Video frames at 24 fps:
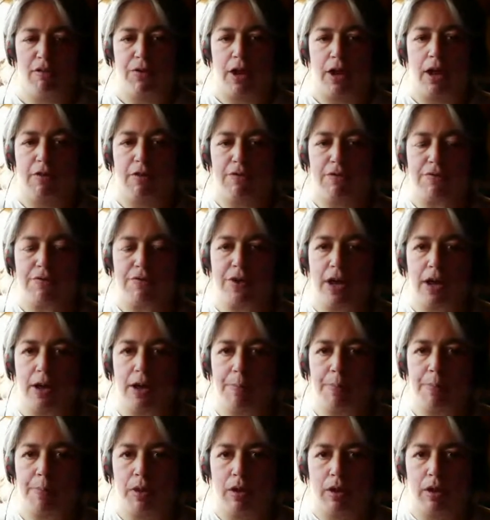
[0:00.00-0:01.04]
of
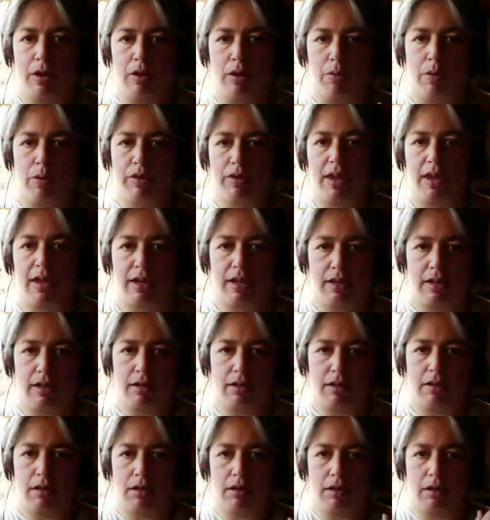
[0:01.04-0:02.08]
what they
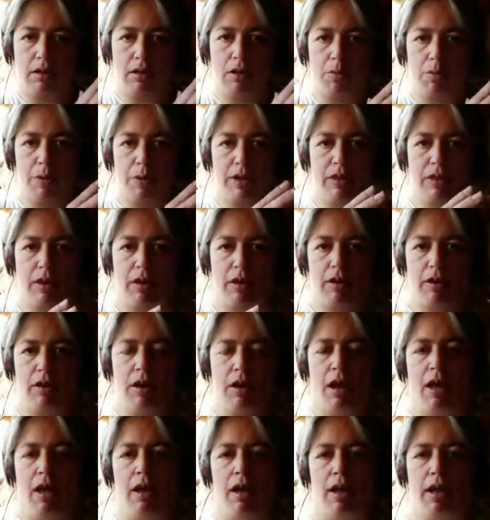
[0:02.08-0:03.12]
can, what they're.
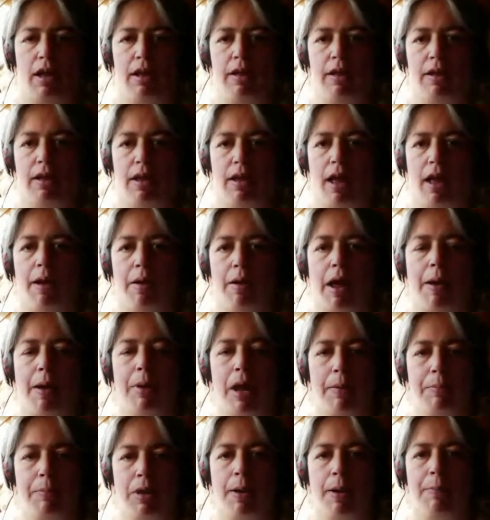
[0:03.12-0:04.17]

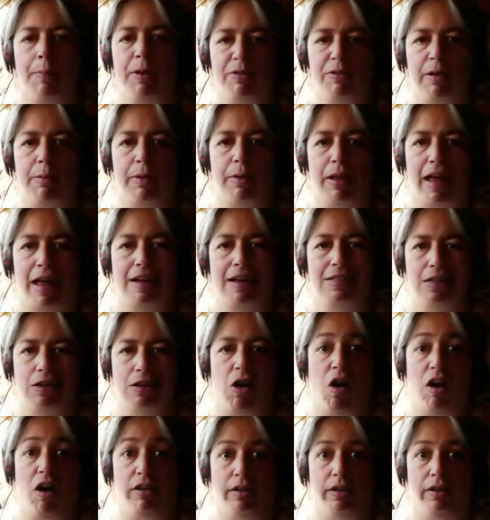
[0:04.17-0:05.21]
I'm coming from classic
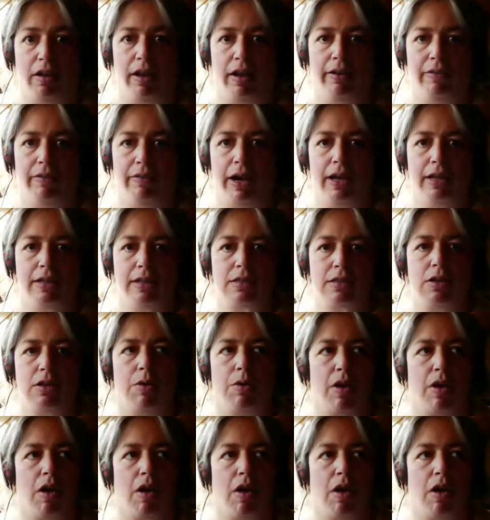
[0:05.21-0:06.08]
online, right? So the